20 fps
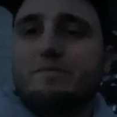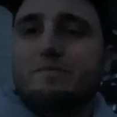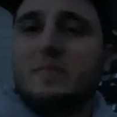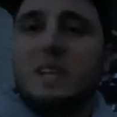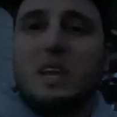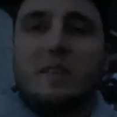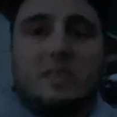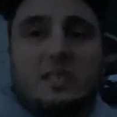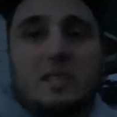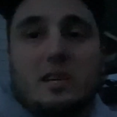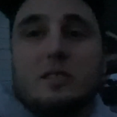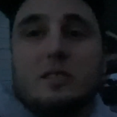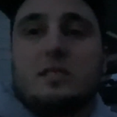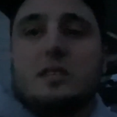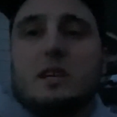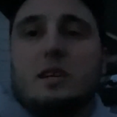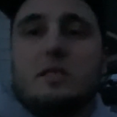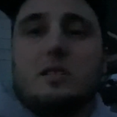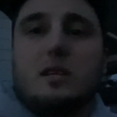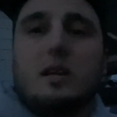If it sells, it
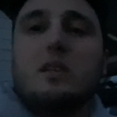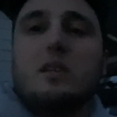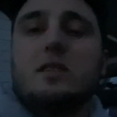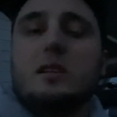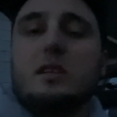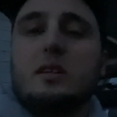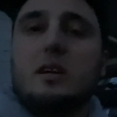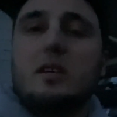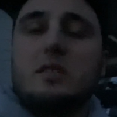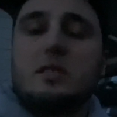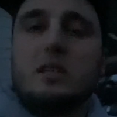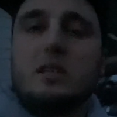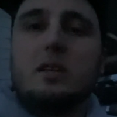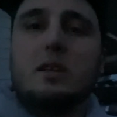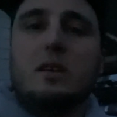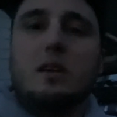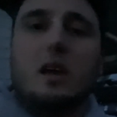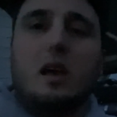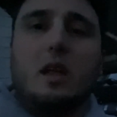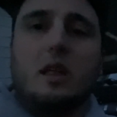sells. It doesn't, it doesn't.
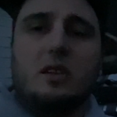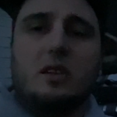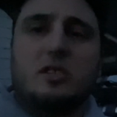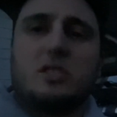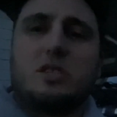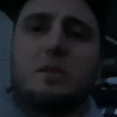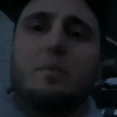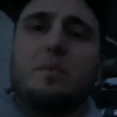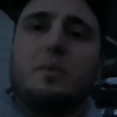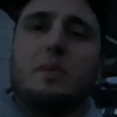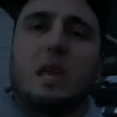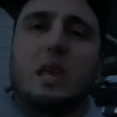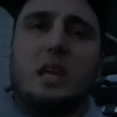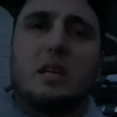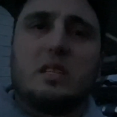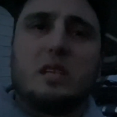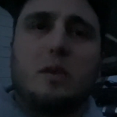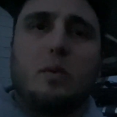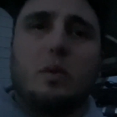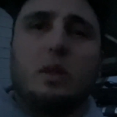There's just some
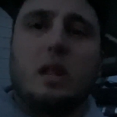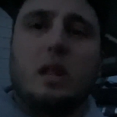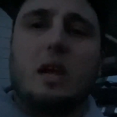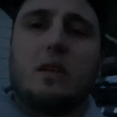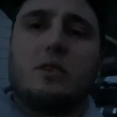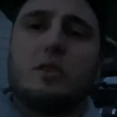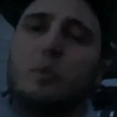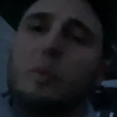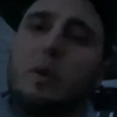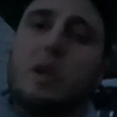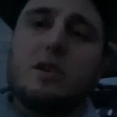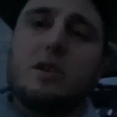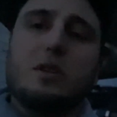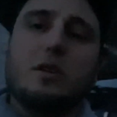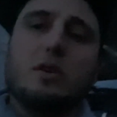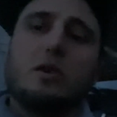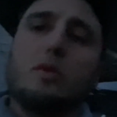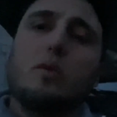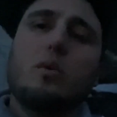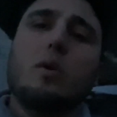things I would like to
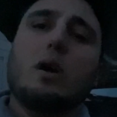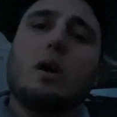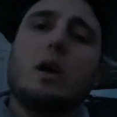redo